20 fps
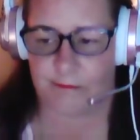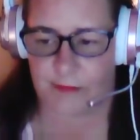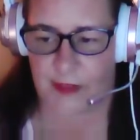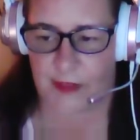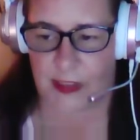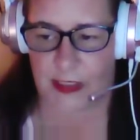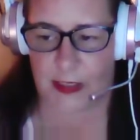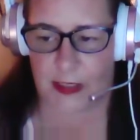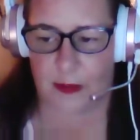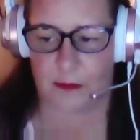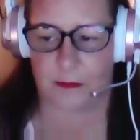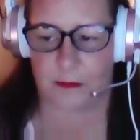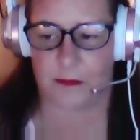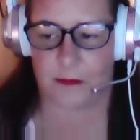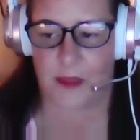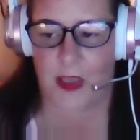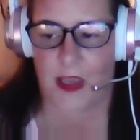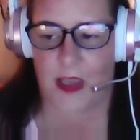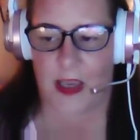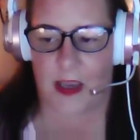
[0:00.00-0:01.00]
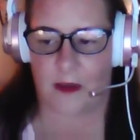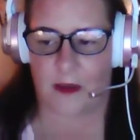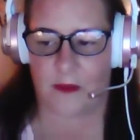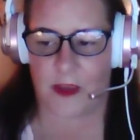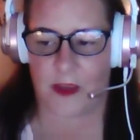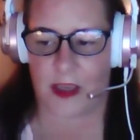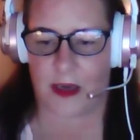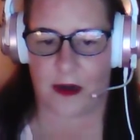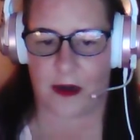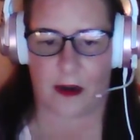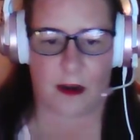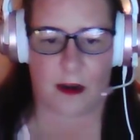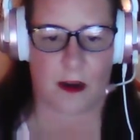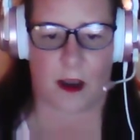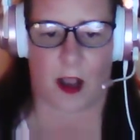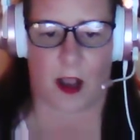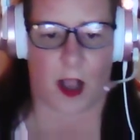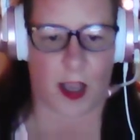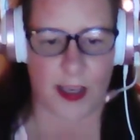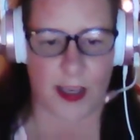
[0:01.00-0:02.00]
Yep. And then
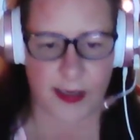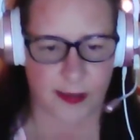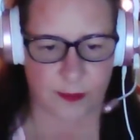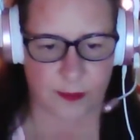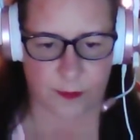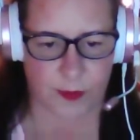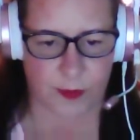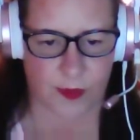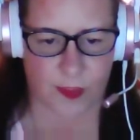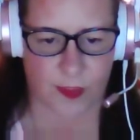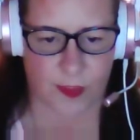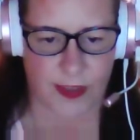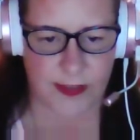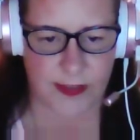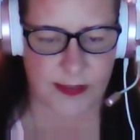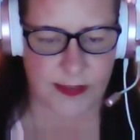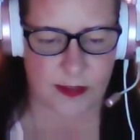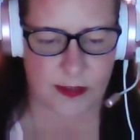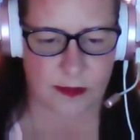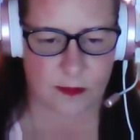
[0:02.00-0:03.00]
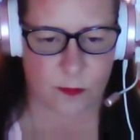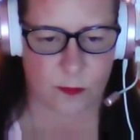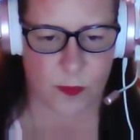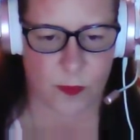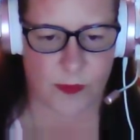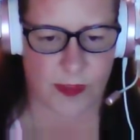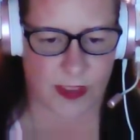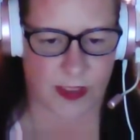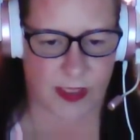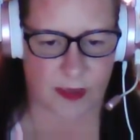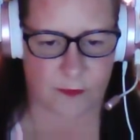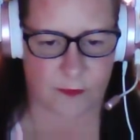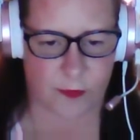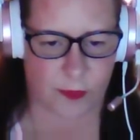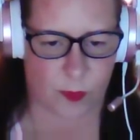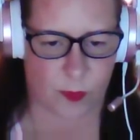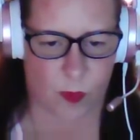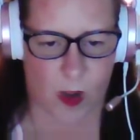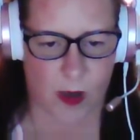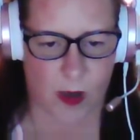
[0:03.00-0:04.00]
I didn't realize when they give her the
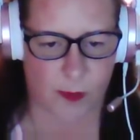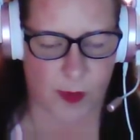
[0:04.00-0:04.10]
water